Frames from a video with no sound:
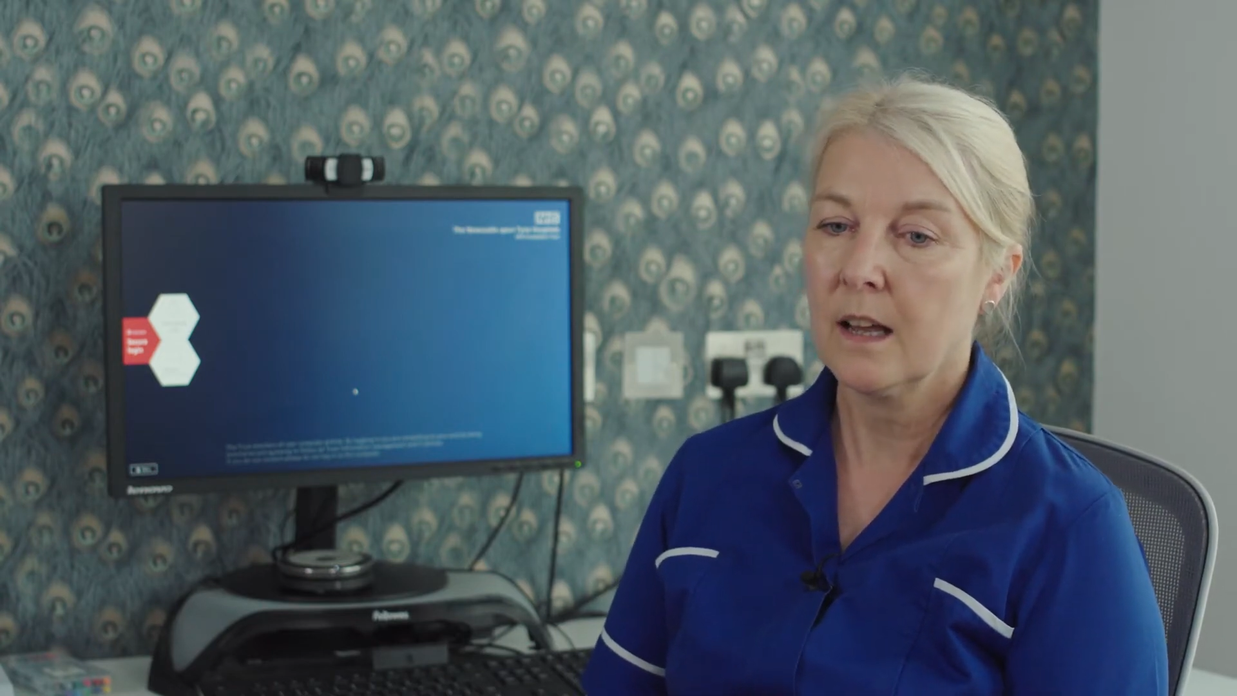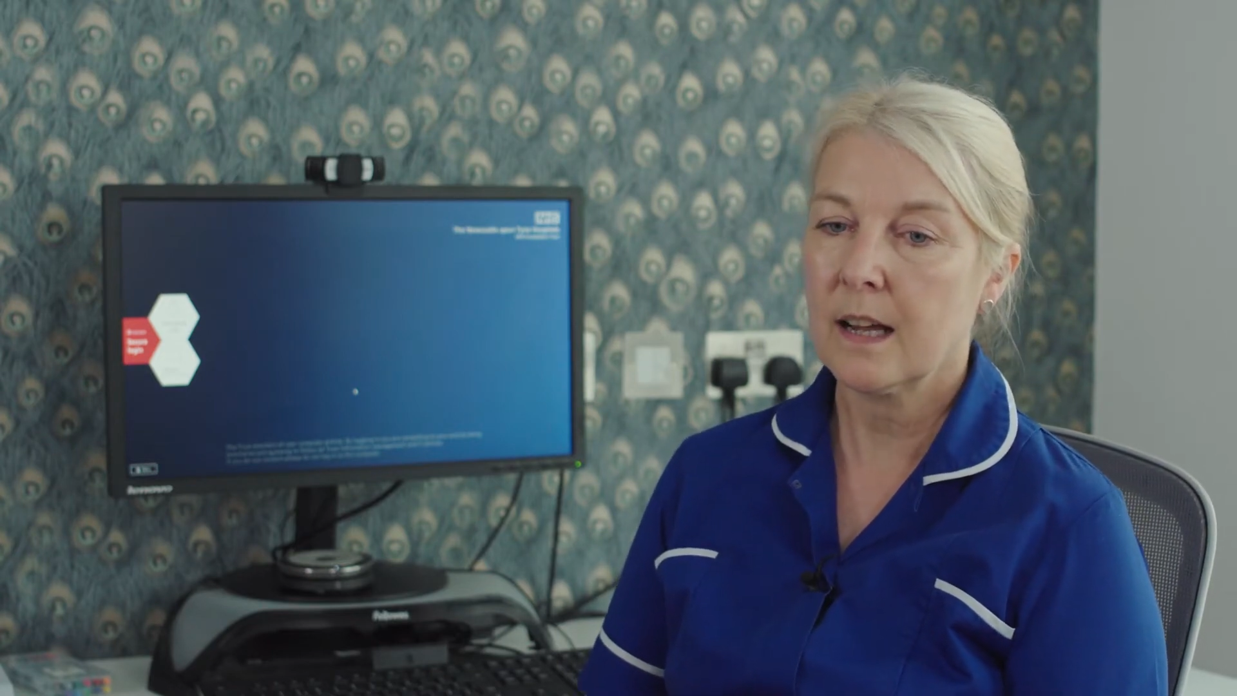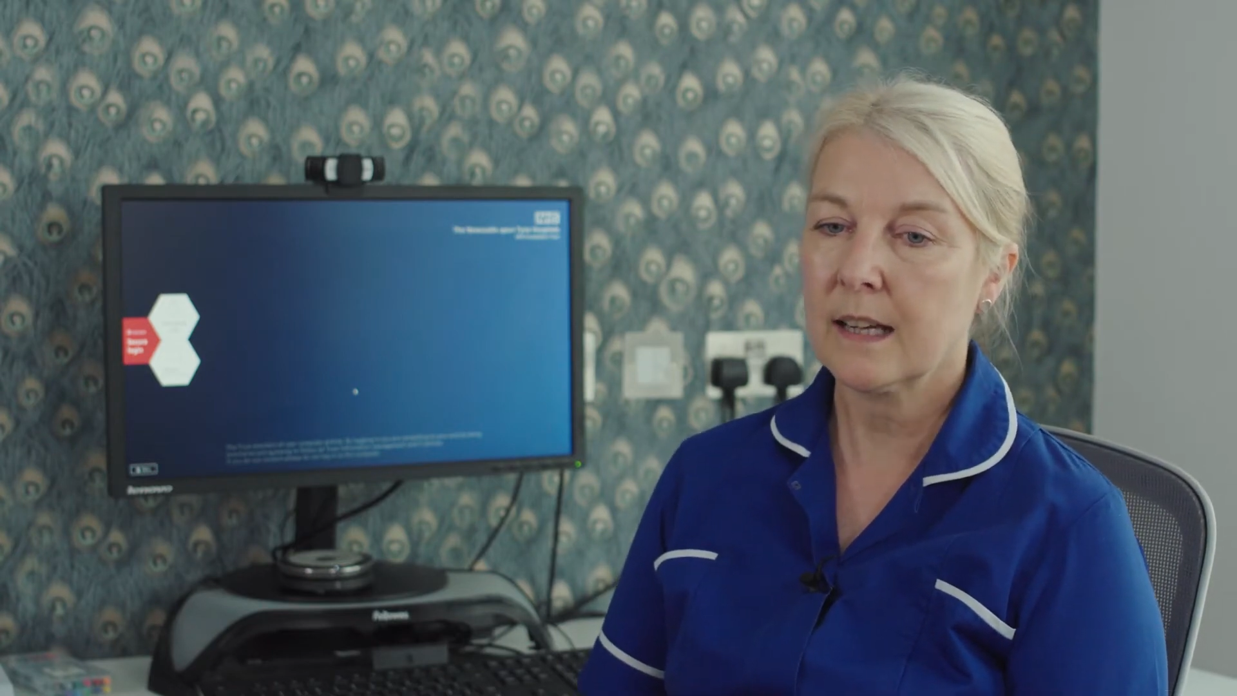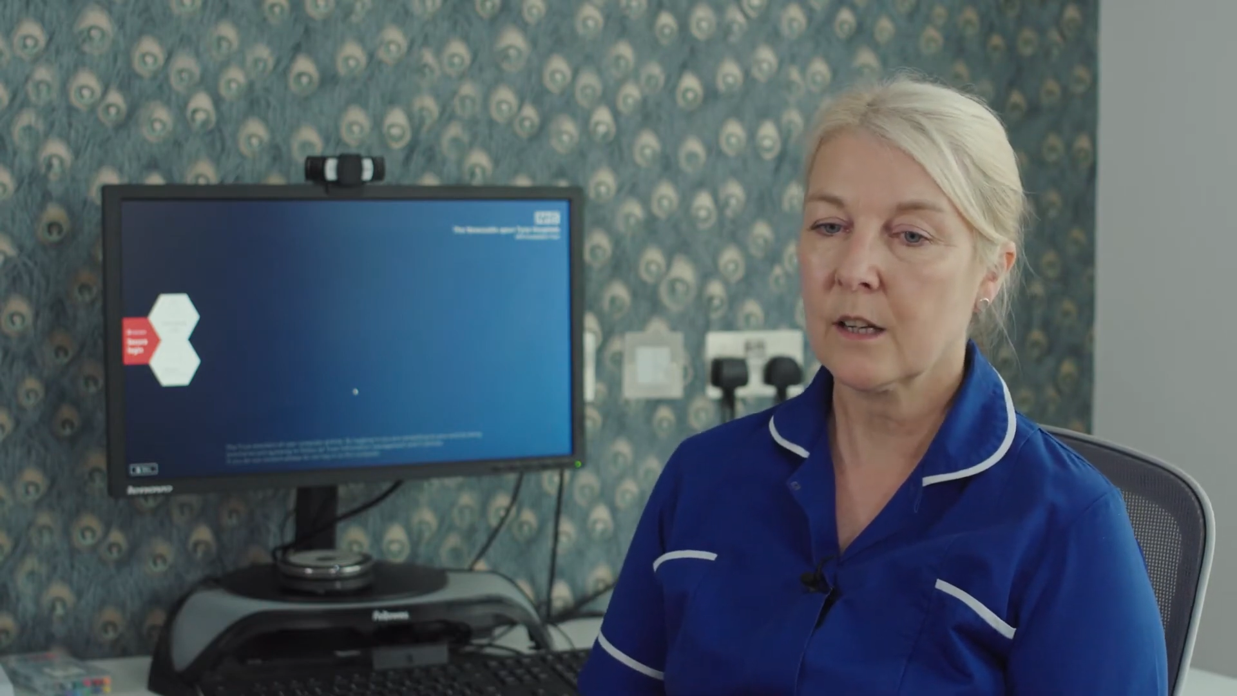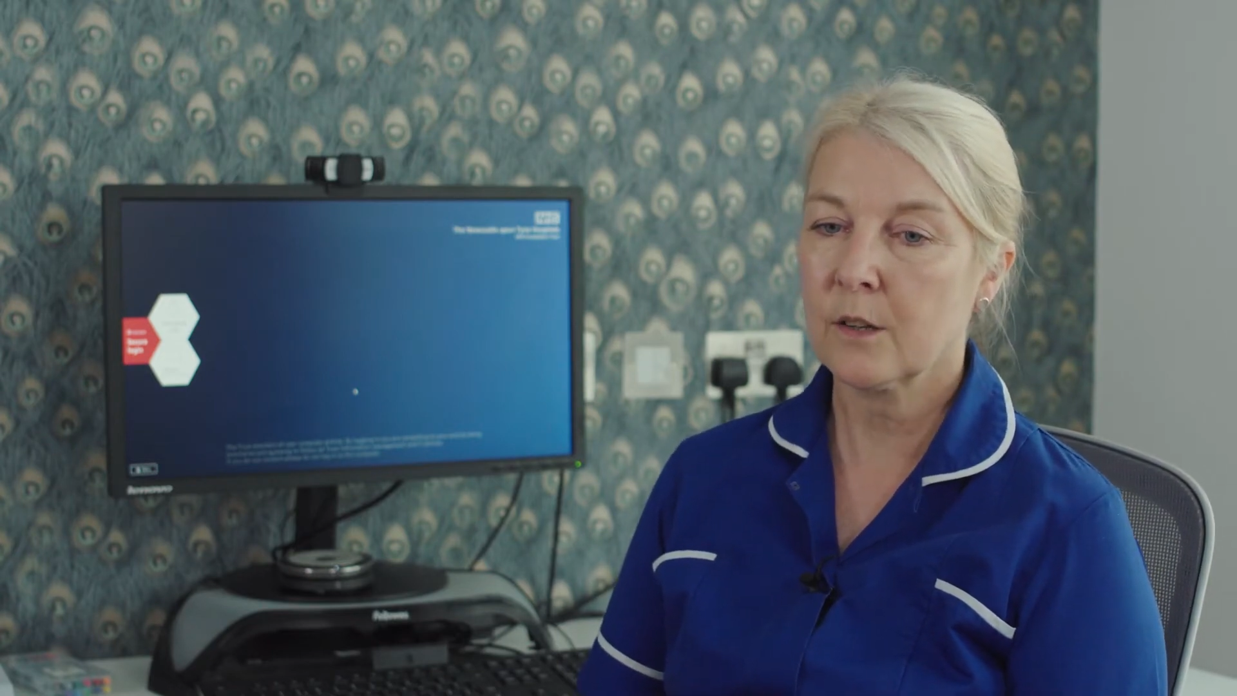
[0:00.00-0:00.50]

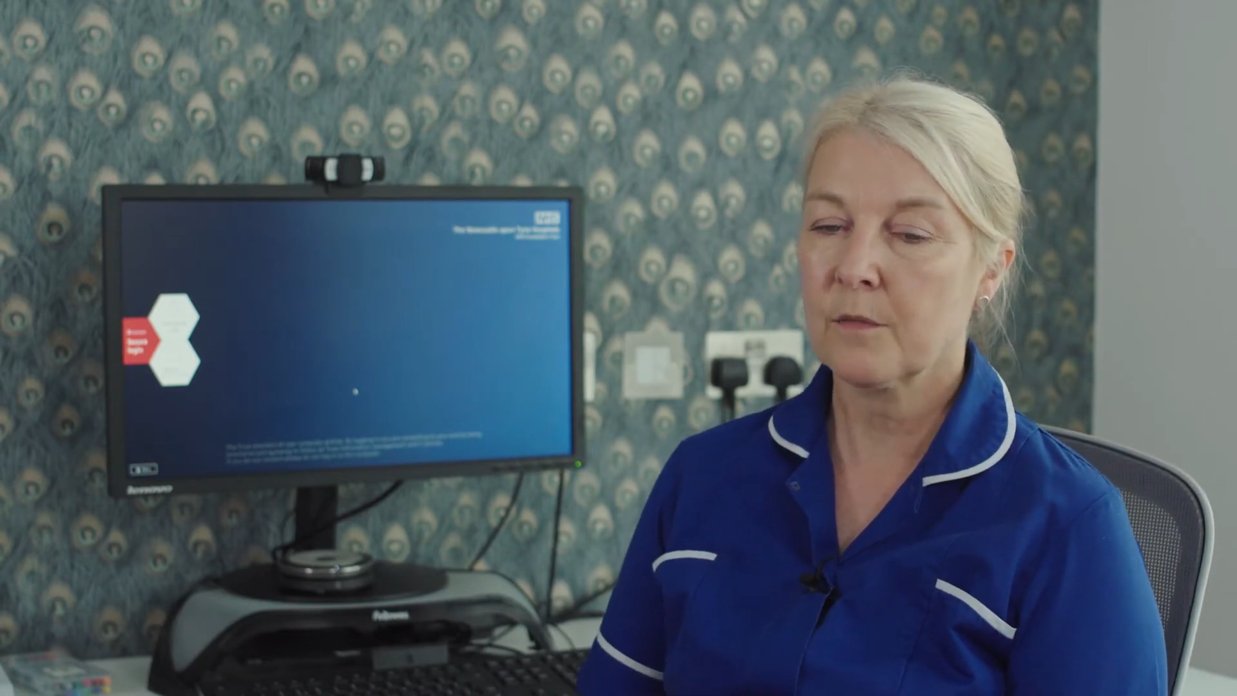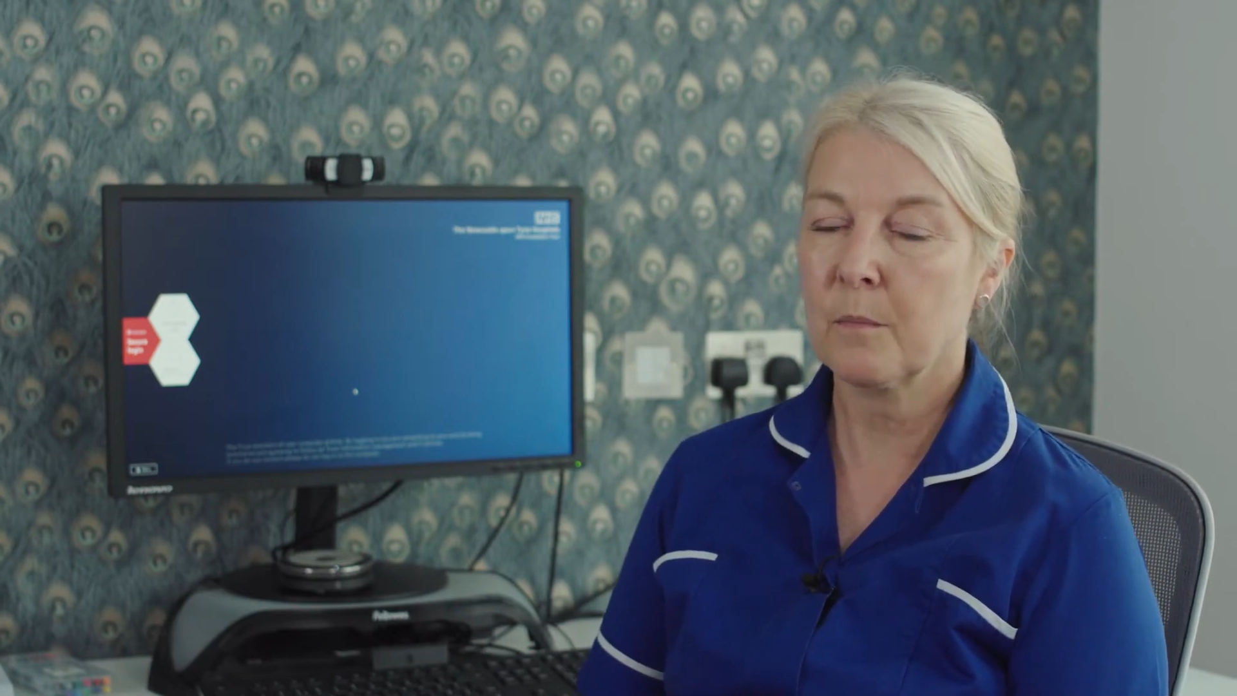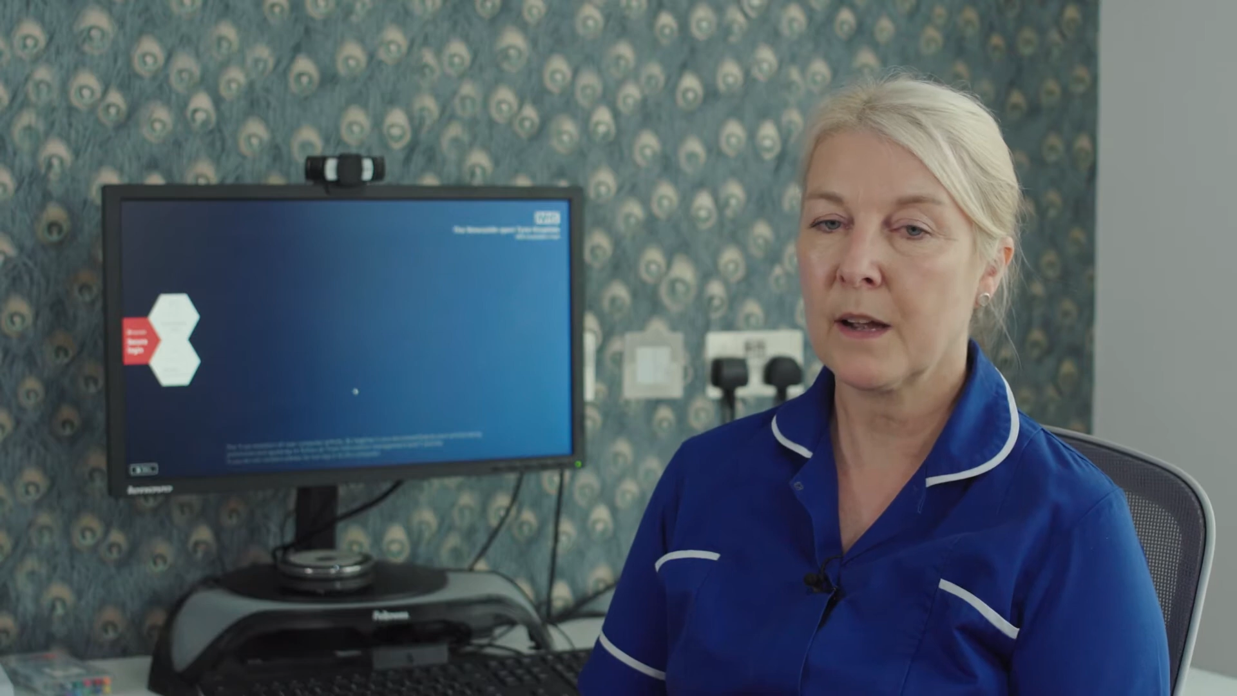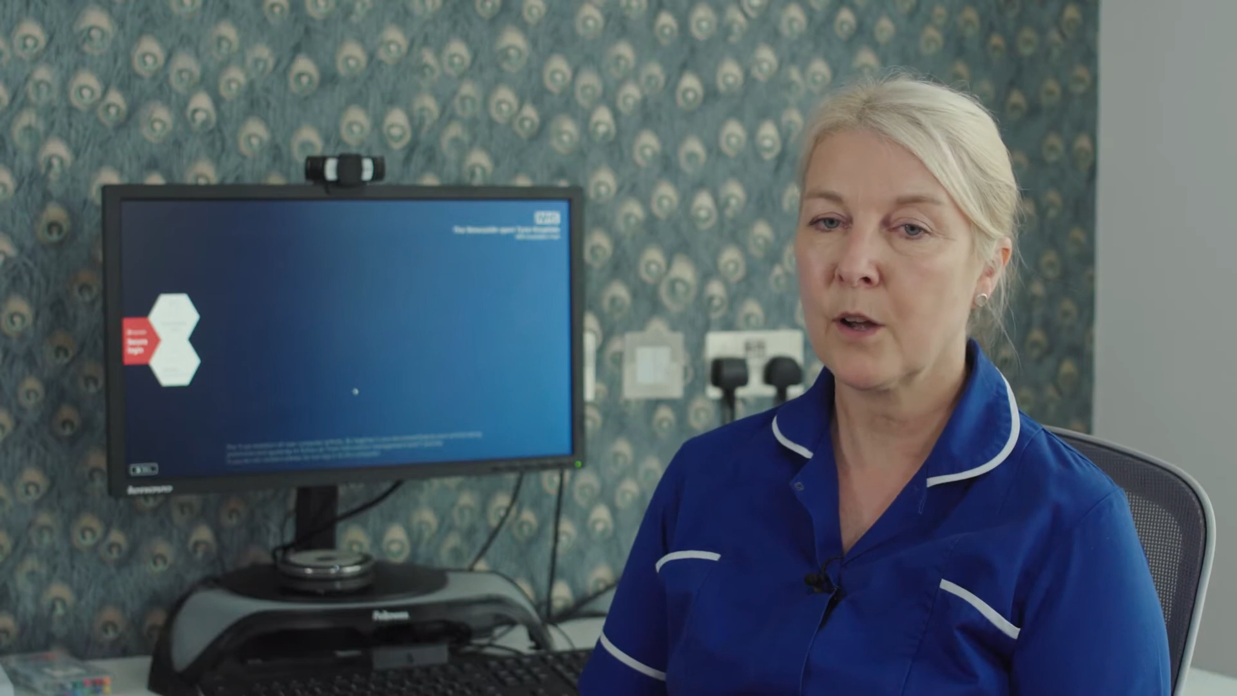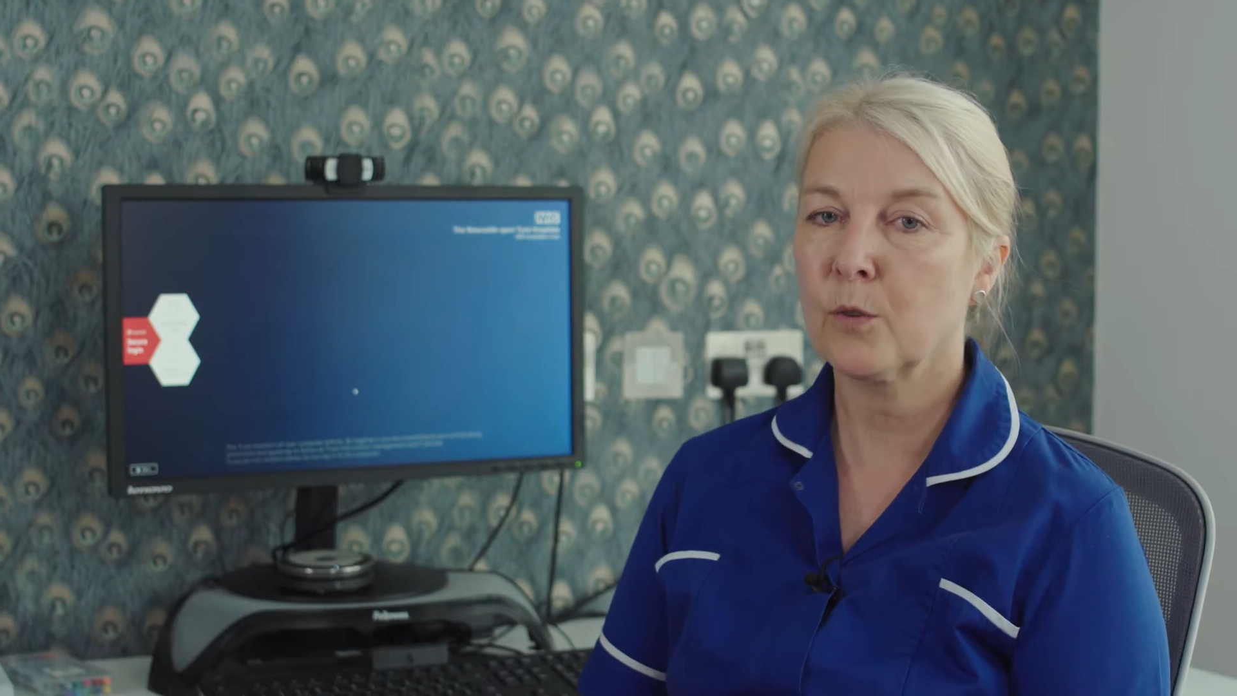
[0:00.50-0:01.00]
I had a lot of my